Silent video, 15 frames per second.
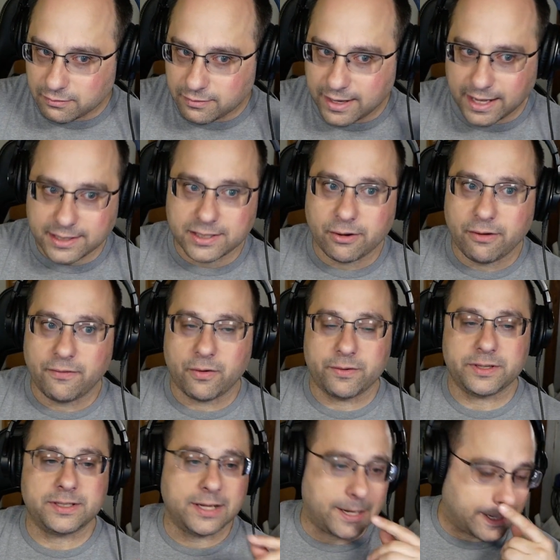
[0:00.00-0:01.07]
that's how I've
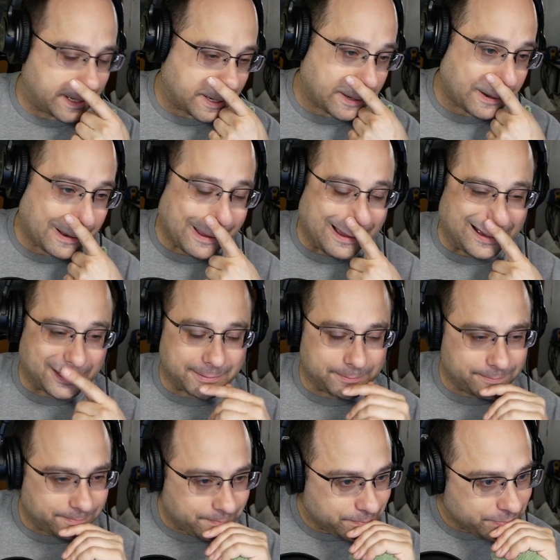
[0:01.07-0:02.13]
always done it.
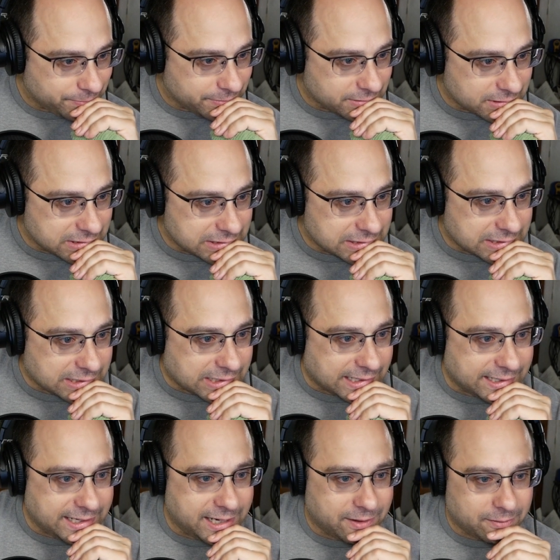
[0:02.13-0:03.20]
Um, okay.
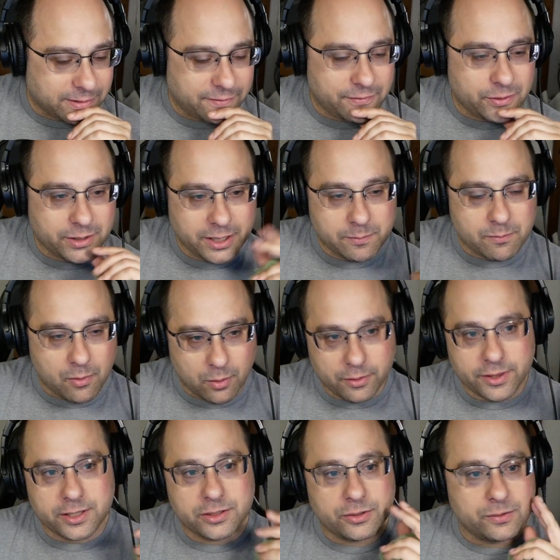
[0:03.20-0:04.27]
I can't. If you need
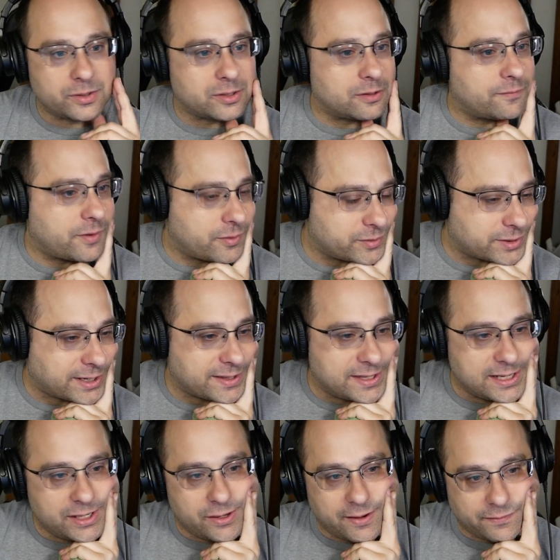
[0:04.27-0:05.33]
more than two servos, I
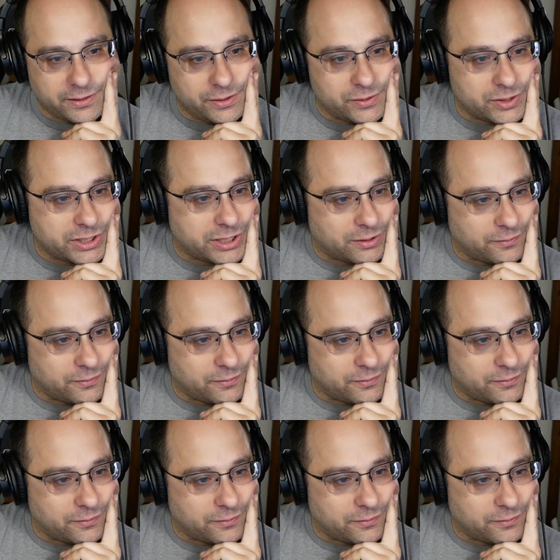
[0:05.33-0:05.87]
think you have to use